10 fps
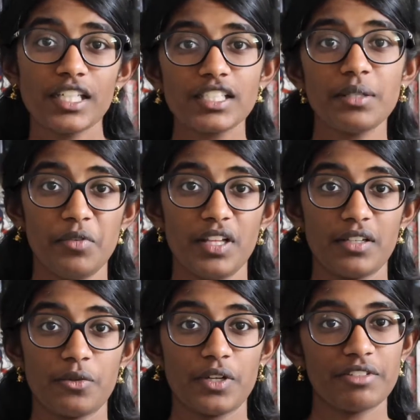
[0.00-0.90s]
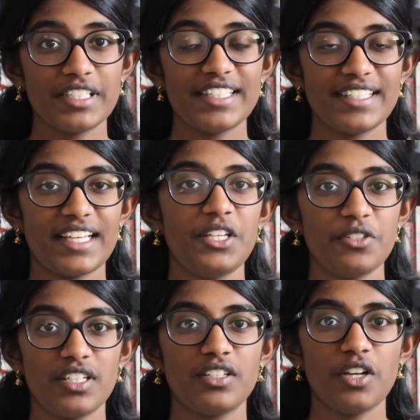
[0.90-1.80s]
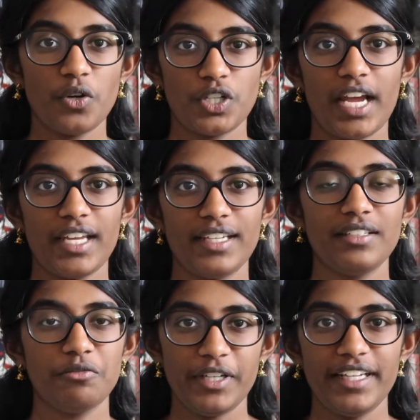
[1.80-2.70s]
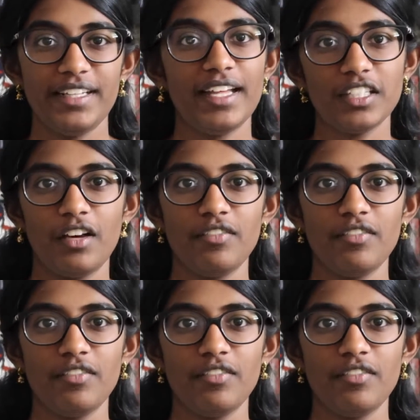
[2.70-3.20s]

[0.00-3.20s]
here are some really quick reasons that you should go try it, read it, and